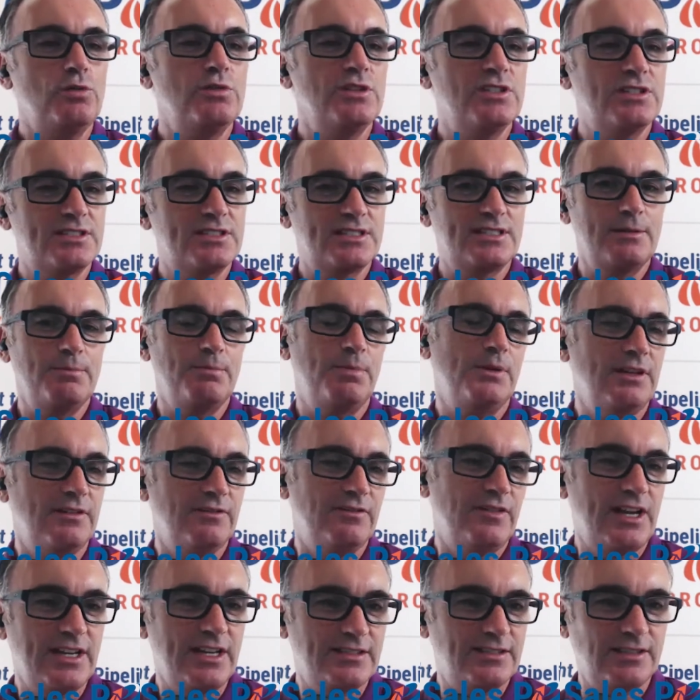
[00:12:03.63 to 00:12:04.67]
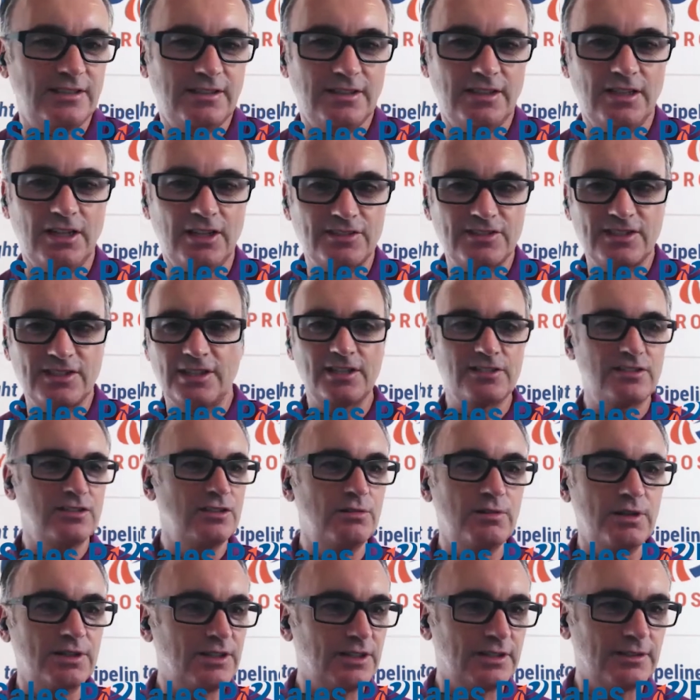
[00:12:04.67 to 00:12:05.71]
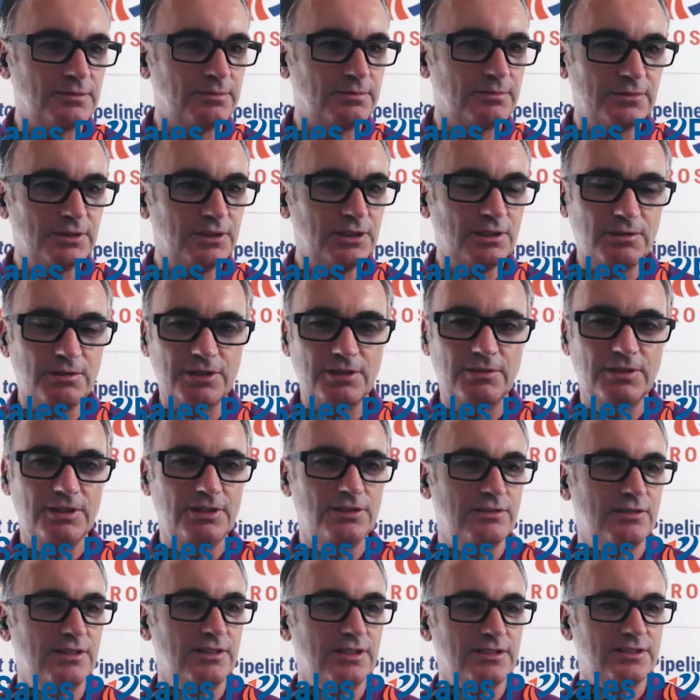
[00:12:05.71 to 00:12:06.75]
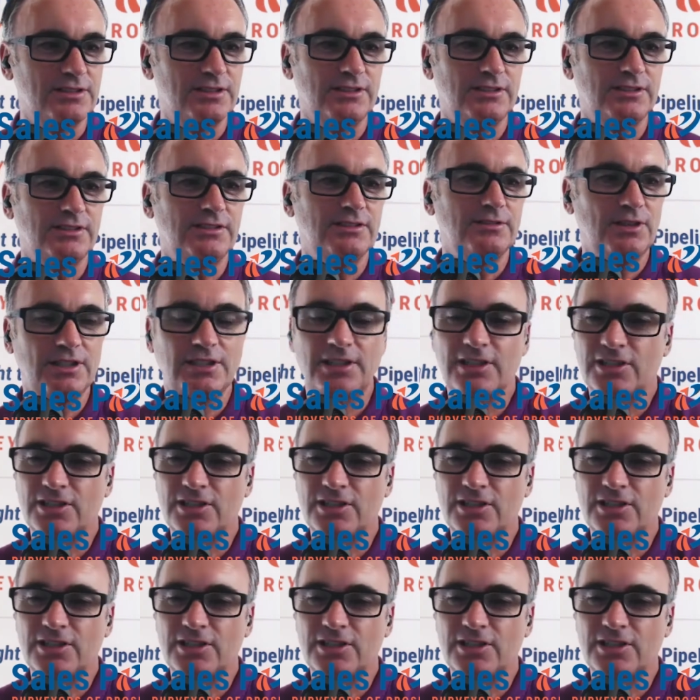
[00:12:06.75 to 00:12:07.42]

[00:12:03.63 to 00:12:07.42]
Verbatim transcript: simply invested in us and has no other interest in it, right?